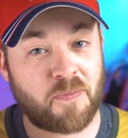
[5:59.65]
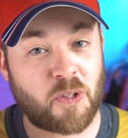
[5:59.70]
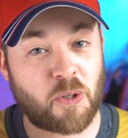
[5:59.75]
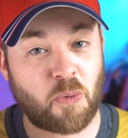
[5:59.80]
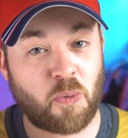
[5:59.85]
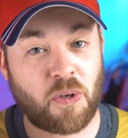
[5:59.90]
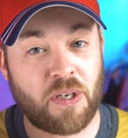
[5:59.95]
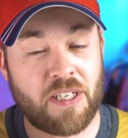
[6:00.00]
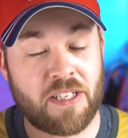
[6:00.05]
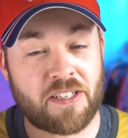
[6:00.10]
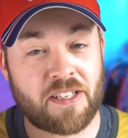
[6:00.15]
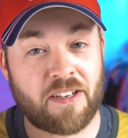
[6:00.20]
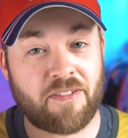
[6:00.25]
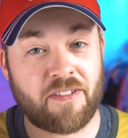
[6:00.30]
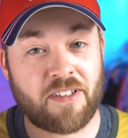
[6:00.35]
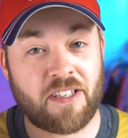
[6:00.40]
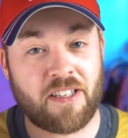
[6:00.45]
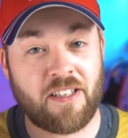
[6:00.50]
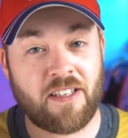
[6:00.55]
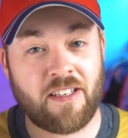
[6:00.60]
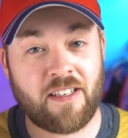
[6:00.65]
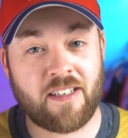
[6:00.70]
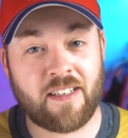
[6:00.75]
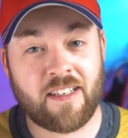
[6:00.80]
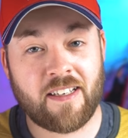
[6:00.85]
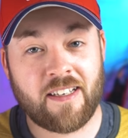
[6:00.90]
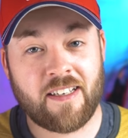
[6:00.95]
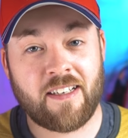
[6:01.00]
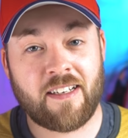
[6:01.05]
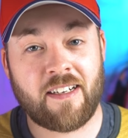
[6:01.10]

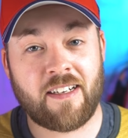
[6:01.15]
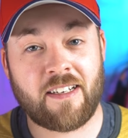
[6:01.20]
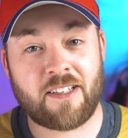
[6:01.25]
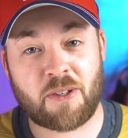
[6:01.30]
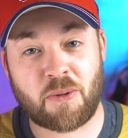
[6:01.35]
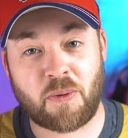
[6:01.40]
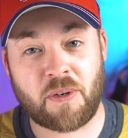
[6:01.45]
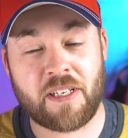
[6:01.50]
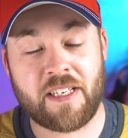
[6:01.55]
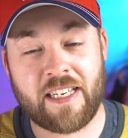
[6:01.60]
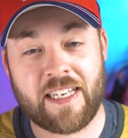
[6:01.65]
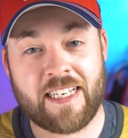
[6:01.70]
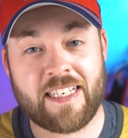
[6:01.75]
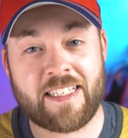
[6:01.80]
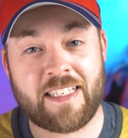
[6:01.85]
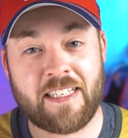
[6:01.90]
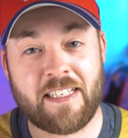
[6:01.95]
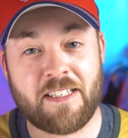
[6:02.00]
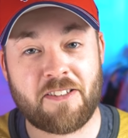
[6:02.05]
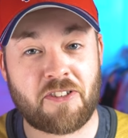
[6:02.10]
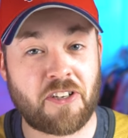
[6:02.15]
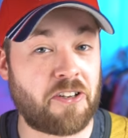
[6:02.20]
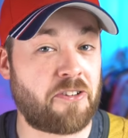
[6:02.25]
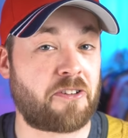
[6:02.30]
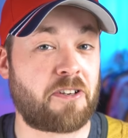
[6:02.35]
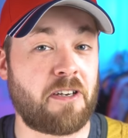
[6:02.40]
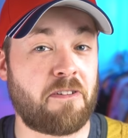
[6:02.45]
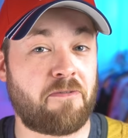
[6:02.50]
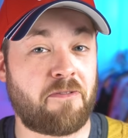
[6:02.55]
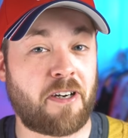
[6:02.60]
2017-2018
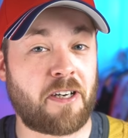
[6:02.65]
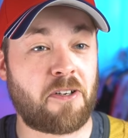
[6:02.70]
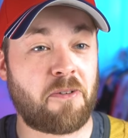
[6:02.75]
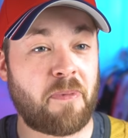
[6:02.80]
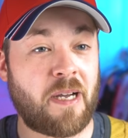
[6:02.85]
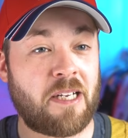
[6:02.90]
Stanley Cup final